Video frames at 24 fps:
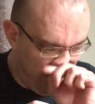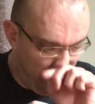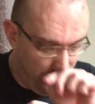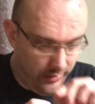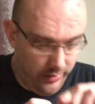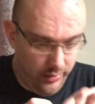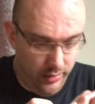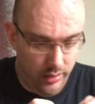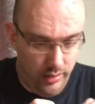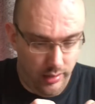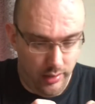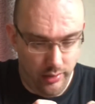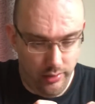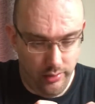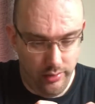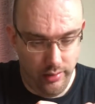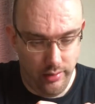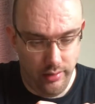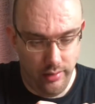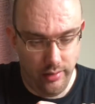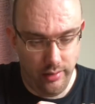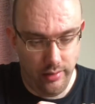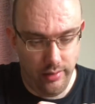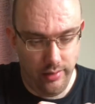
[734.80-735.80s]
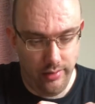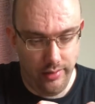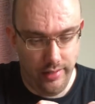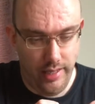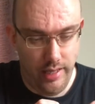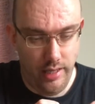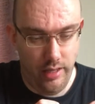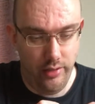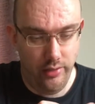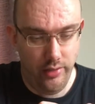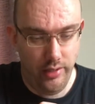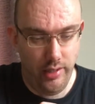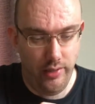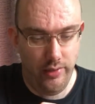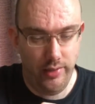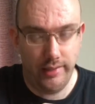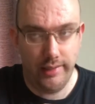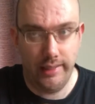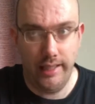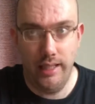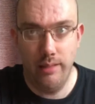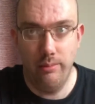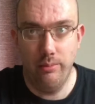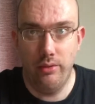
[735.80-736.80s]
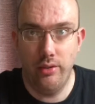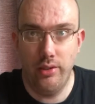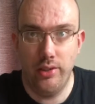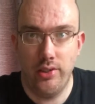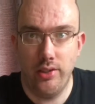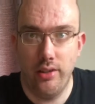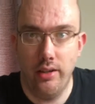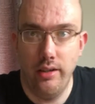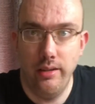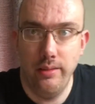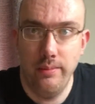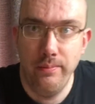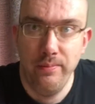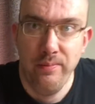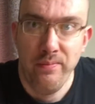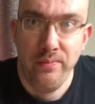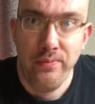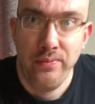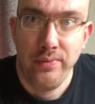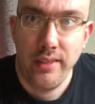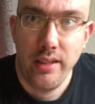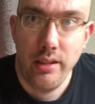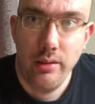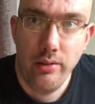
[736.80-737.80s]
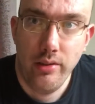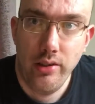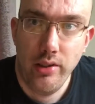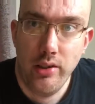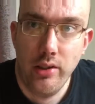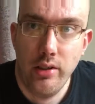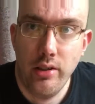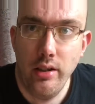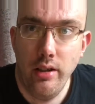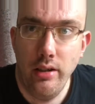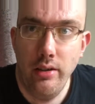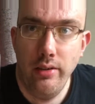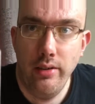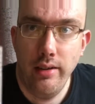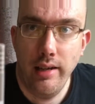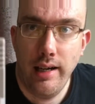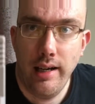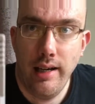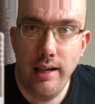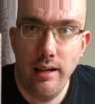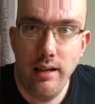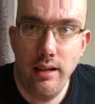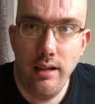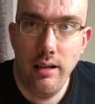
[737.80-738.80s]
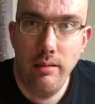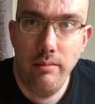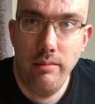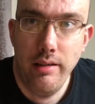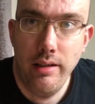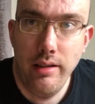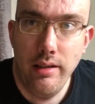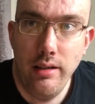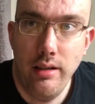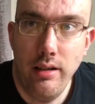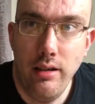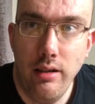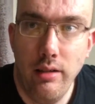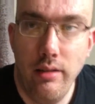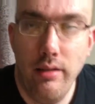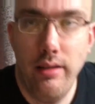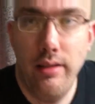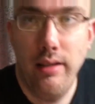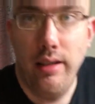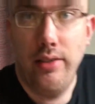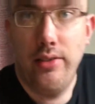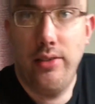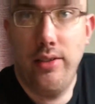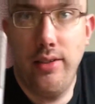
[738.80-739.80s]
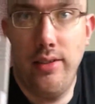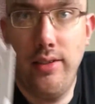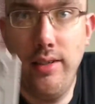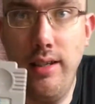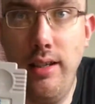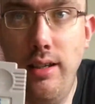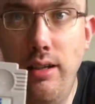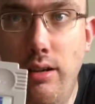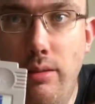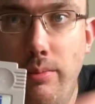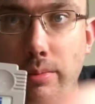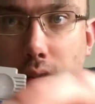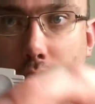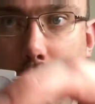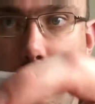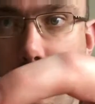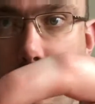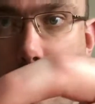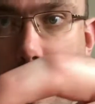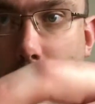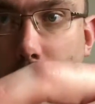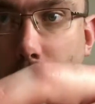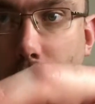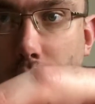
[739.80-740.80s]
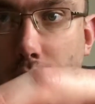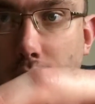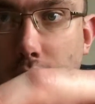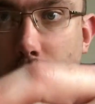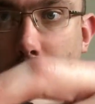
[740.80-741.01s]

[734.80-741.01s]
dirt along there underneath the Game Boy sign. I'll just show you that. I mean, as you can see, a little bit of